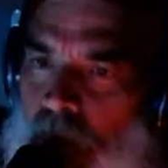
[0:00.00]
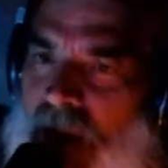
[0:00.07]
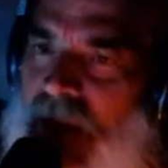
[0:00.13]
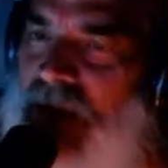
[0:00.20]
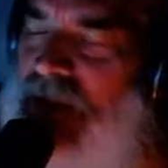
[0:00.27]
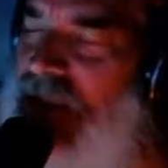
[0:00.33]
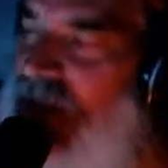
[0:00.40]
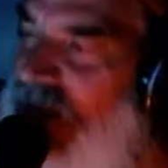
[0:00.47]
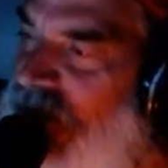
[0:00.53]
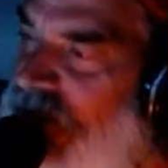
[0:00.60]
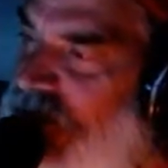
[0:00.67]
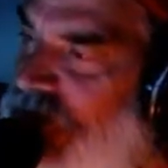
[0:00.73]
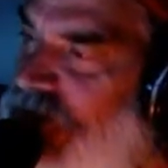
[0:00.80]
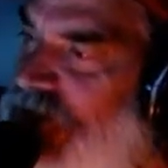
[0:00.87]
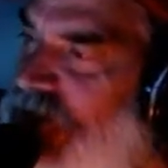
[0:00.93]
Where
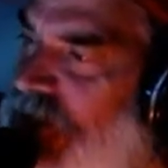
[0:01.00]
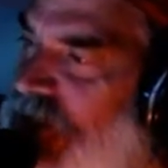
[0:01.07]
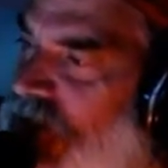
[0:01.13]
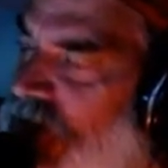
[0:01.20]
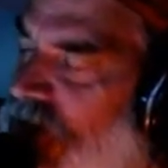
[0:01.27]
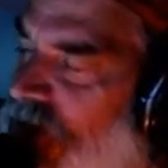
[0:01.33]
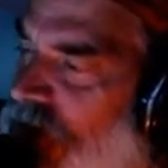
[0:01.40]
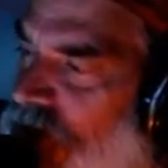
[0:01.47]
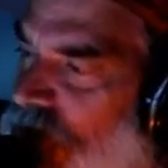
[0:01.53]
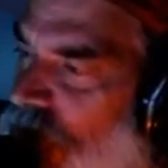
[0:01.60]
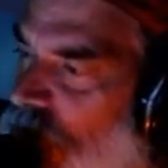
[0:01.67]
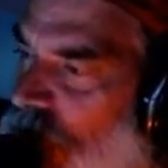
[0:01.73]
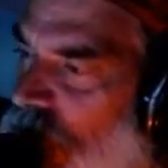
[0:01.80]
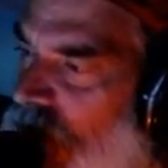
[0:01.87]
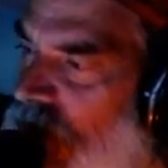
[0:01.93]
is.
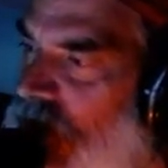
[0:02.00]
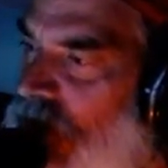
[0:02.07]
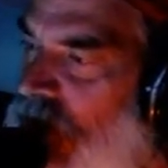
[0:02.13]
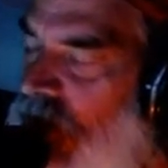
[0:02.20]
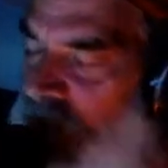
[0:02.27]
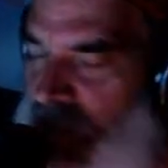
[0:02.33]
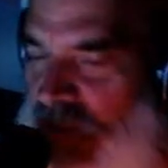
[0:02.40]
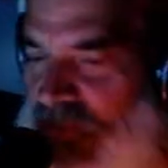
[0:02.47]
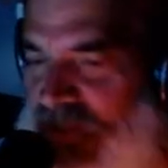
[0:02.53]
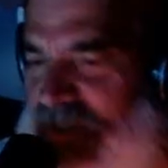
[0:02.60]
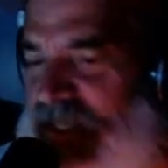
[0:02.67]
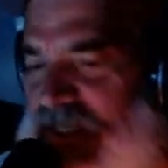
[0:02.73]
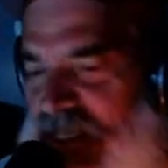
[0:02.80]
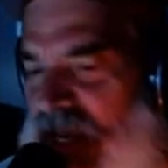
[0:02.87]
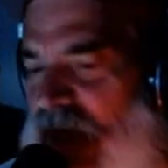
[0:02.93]
Uh,
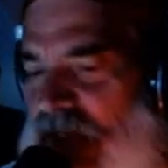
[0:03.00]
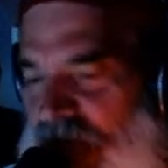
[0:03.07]
this is